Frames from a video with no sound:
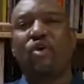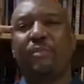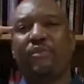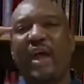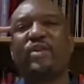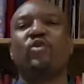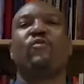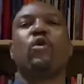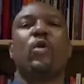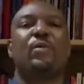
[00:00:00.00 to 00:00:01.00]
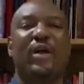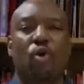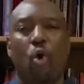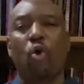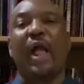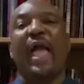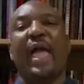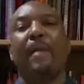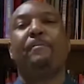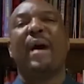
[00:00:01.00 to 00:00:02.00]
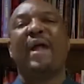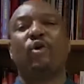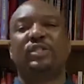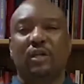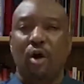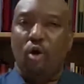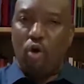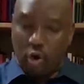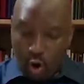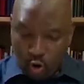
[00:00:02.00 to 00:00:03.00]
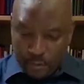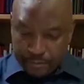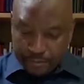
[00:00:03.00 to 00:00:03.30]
brain, you've got what we call a biological clock